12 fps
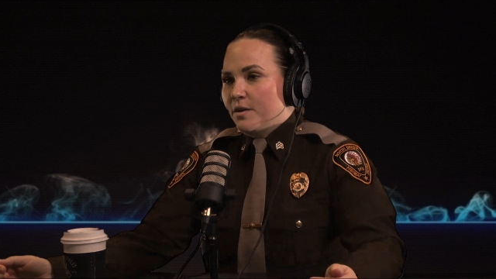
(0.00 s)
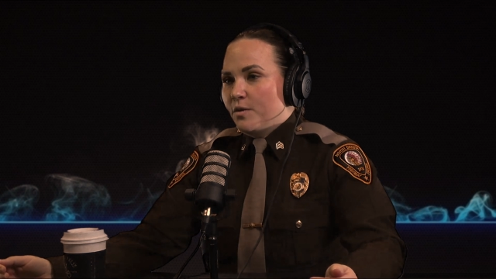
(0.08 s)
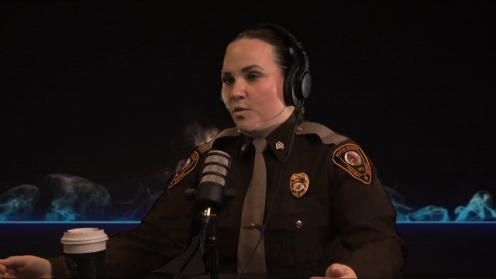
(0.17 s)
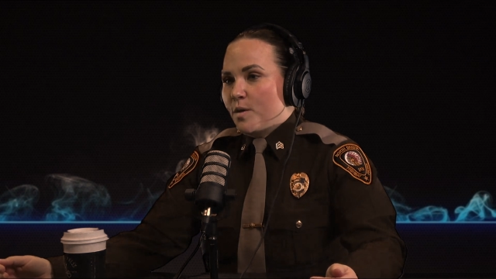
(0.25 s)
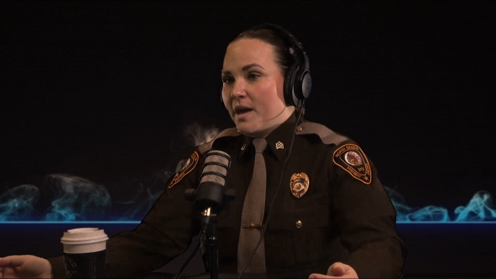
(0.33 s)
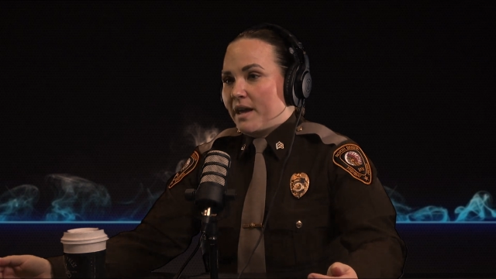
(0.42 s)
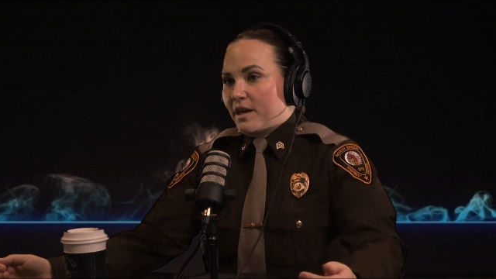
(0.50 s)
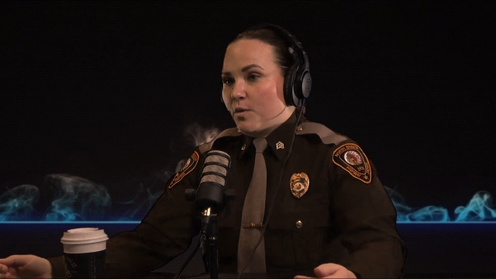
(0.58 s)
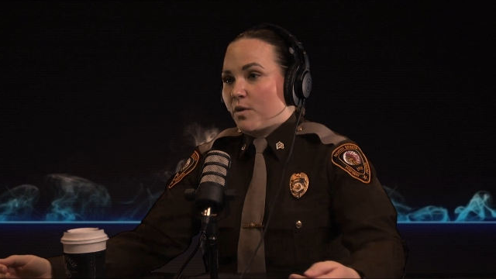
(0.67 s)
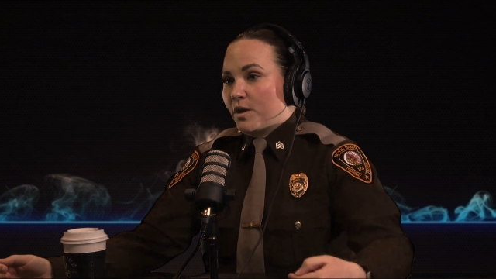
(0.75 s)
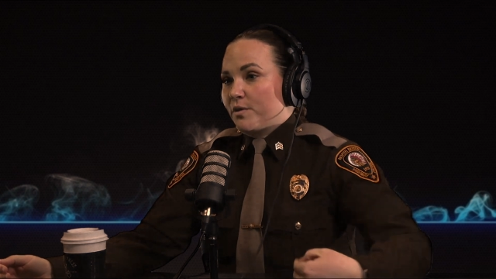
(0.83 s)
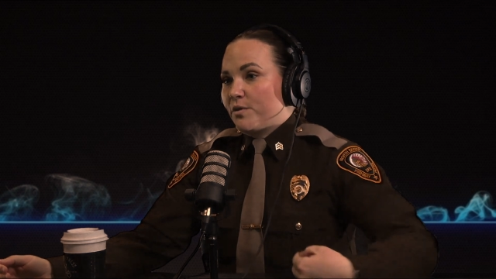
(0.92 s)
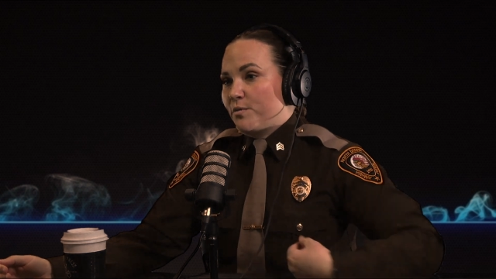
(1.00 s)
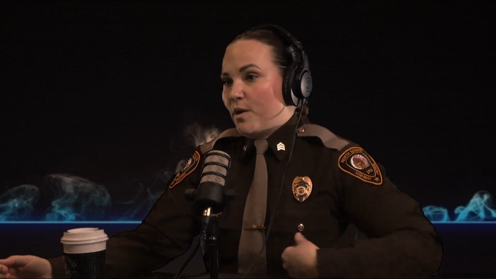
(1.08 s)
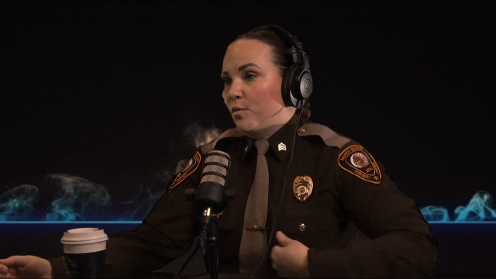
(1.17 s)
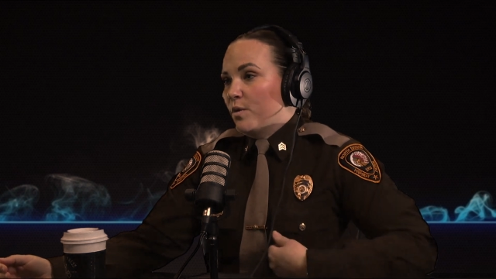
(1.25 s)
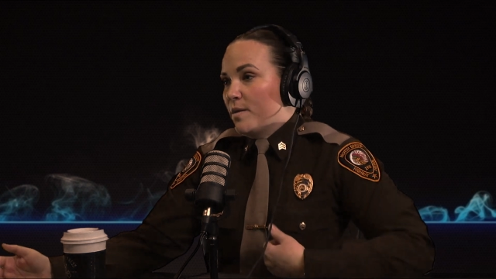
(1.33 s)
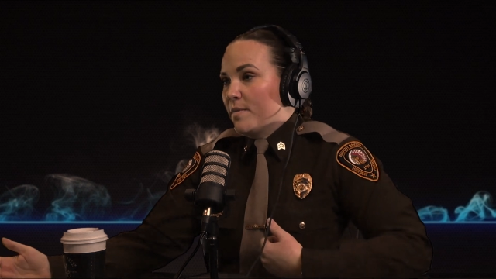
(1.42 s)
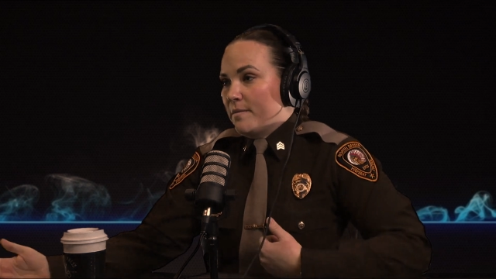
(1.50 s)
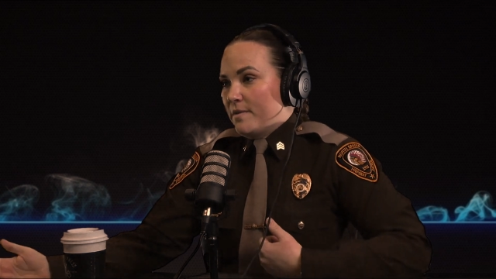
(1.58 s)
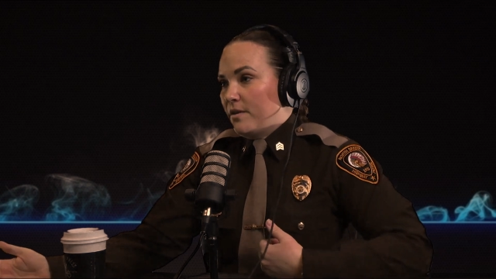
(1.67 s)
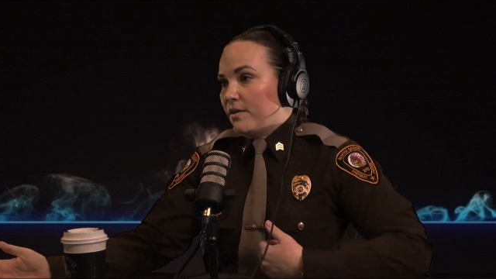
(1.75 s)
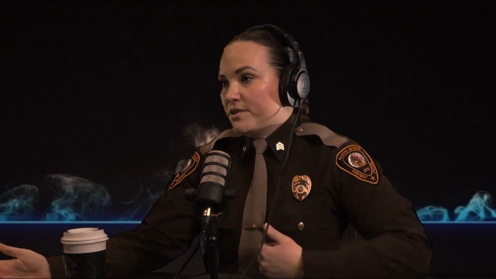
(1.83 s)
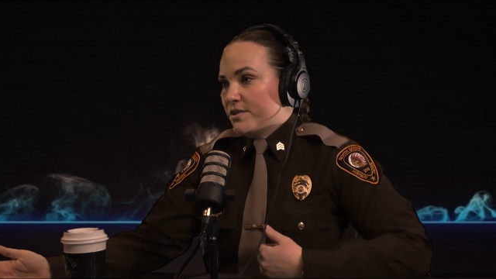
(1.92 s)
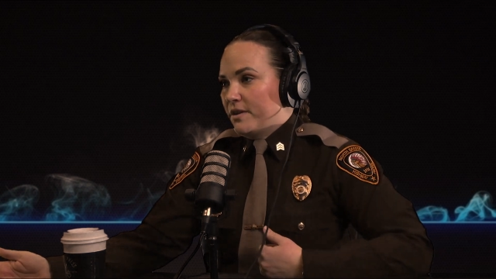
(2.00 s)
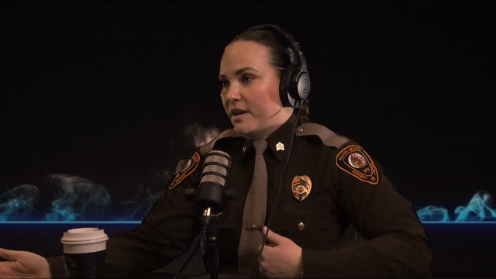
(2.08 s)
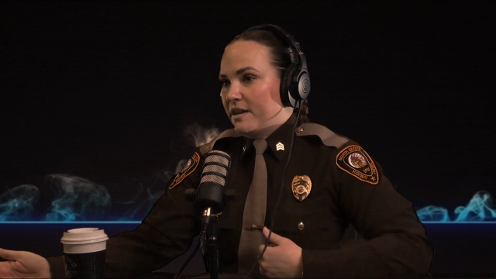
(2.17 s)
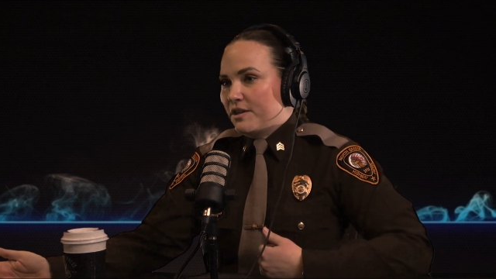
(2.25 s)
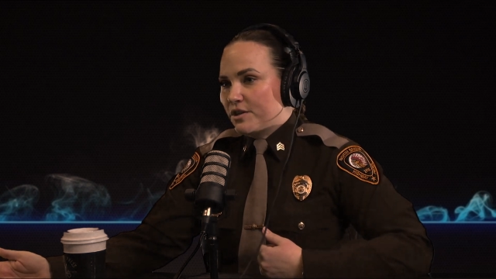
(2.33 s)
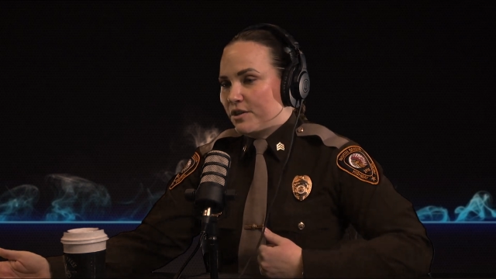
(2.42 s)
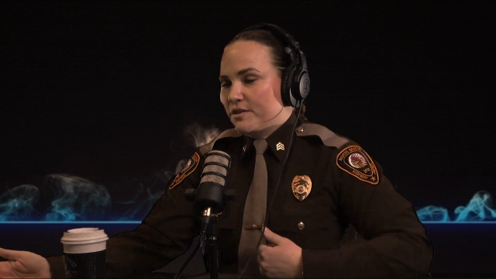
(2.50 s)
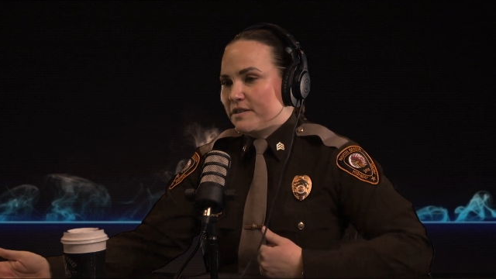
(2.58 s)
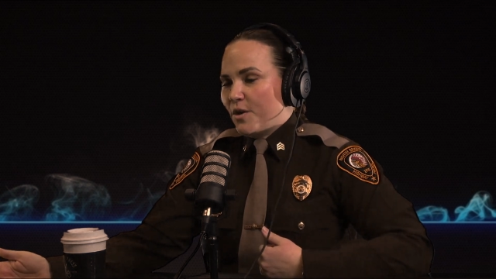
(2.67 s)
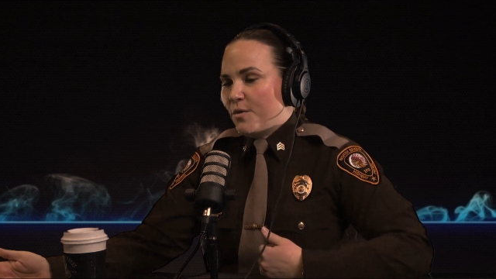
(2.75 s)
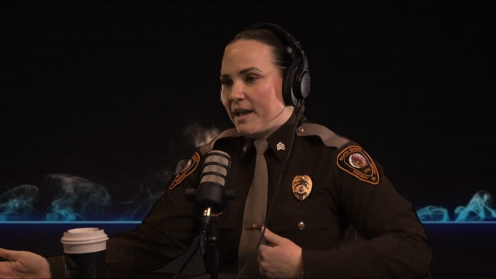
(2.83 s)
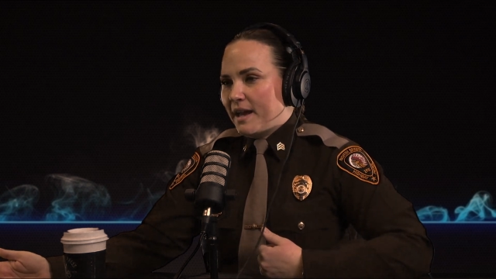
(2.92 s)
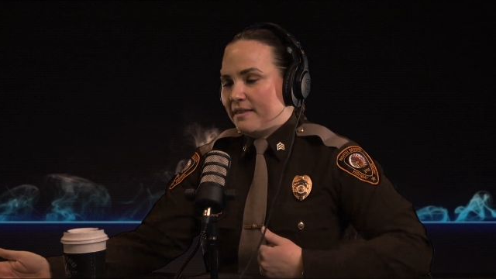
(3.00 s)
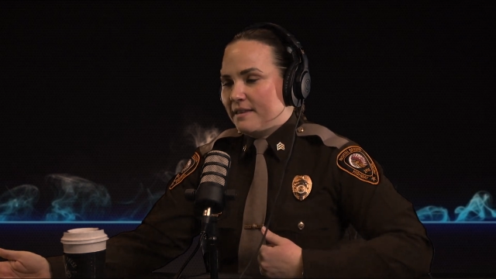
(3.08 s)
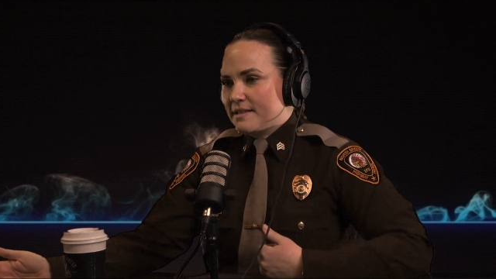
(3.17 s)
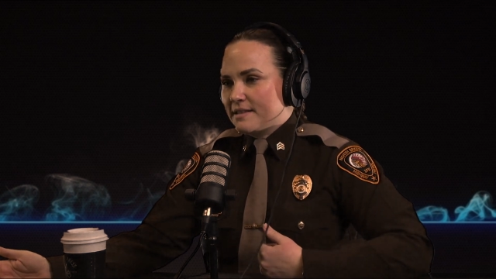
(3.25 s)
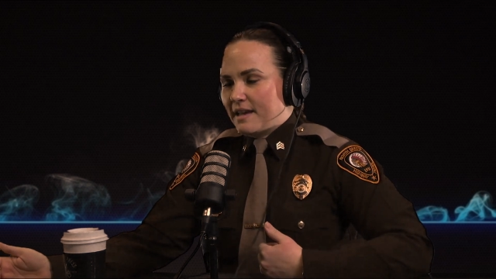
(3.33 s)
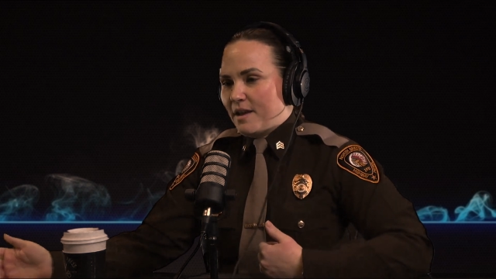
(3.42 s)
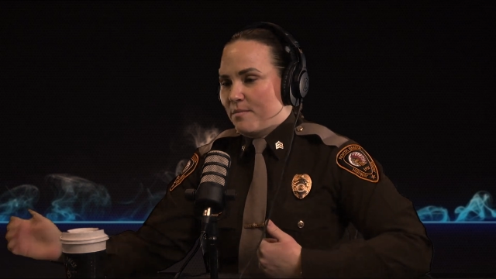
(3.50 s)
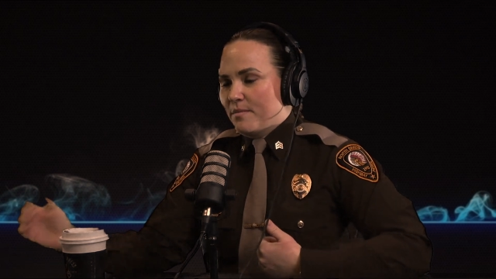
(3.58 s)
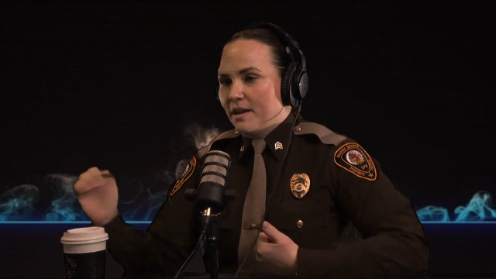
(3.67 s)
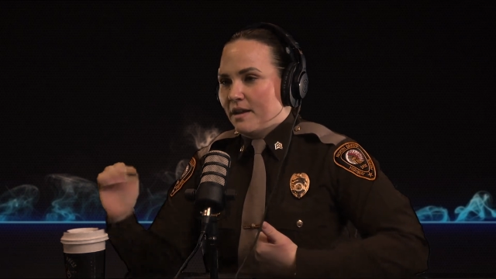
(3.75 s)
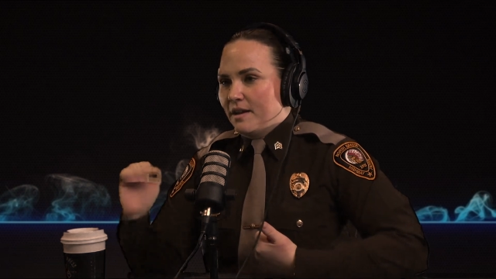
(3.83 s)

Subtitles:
we make it work with what we maybe also need? And turns out we had the same